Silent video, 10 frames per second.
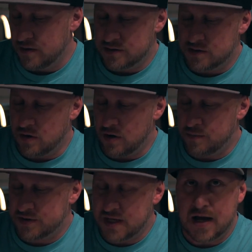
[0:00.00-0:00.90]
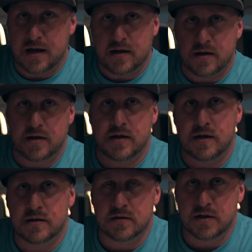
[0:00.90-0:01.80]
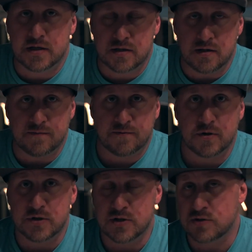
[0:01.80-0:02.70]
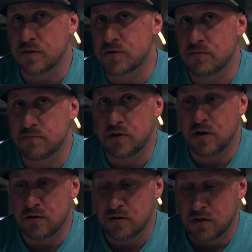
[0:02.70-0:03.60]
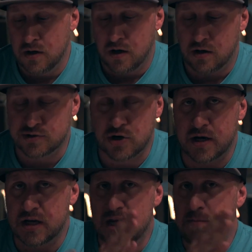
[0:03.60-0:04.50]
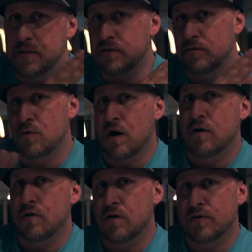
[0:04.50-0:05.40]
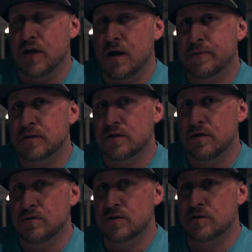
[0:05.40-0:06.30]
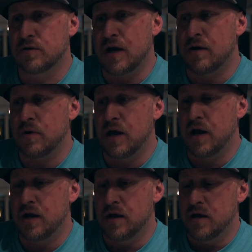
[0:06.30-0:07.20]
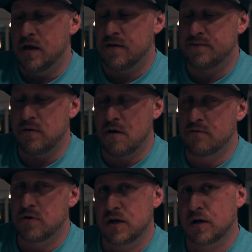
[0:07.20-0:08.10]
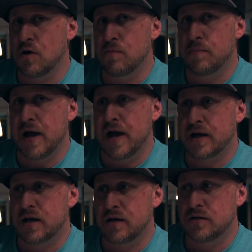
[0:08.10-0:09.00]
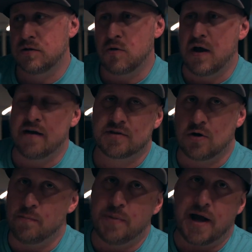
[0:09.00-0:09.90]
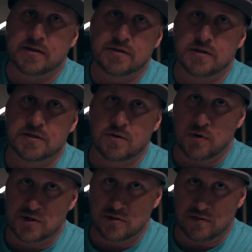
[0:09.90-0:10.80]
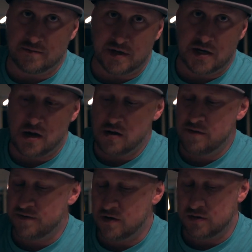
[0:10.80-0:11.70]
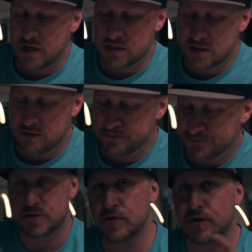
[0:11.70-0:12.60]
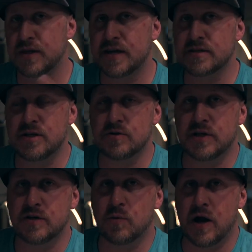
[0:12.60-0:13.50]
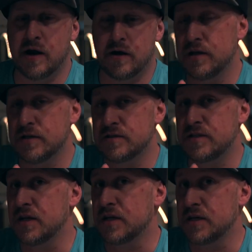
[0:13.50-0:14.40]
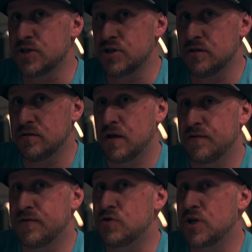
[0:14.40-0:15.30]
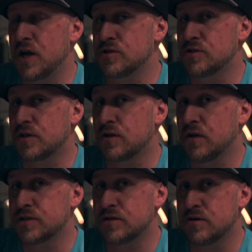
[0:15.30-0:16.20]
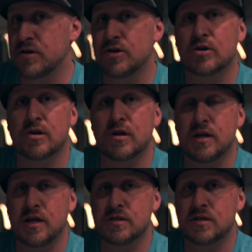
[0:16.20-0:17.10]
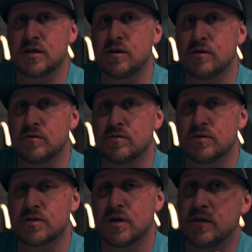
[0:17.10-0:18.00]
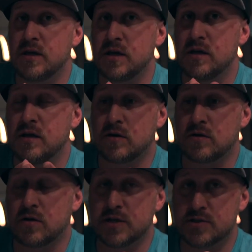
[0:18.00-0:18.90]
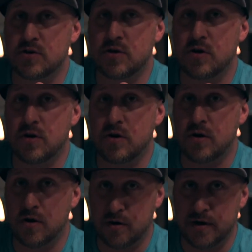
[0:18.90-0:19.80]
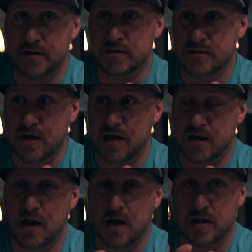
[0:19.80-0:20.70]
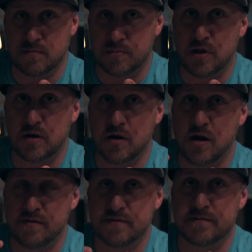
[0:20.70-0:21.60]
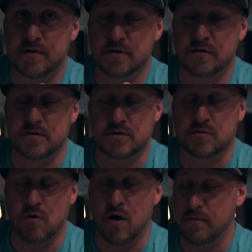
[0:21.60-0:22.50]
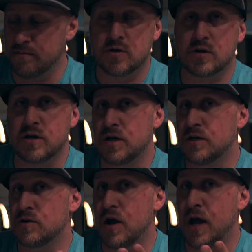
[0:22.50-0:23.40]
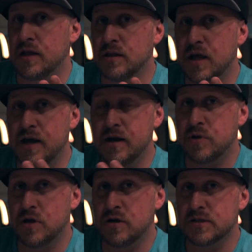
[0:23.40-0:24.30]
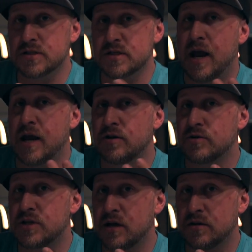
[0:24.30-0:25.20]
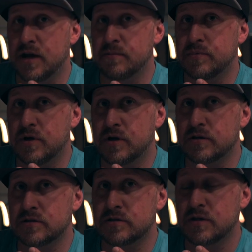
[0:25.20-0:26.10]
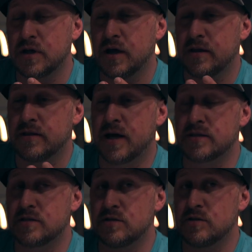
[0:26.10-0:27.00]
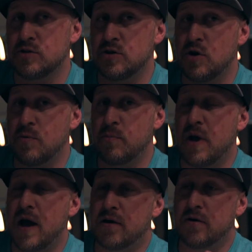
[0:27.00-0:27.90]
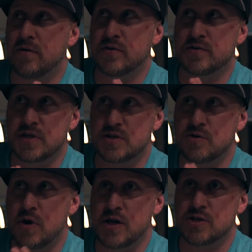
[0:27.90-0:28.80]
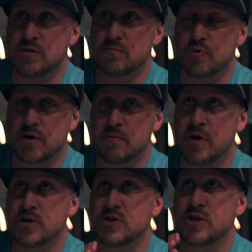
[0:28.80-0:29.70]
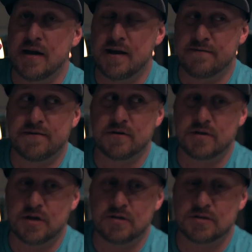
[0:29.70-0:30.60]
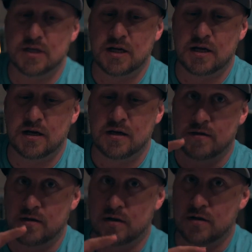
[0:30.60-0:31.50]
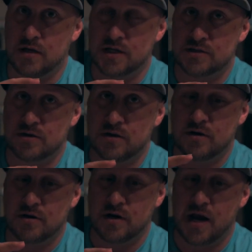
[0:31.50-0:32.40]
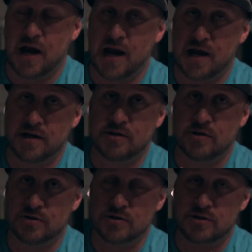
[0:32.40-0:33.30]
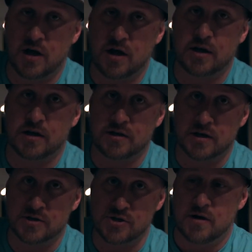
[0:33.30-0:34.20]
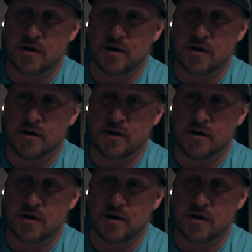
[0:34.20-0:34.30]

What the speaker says: So I'll put that in the link for the description below. I'll try and keep it throughout all the episodes, so that way if you ever need to go back, you don't have to go back to this original video if you don't need to. So the things that you'll need to wire is the ignition. If you change the cluster, you're gonna need to use the cluster harness, AKA the plug off of your Grom. You're gonna need your headlight plugs and your tail light plugs. That's no matter the situation, pretty much, if you're using the cluster and your stock ignition.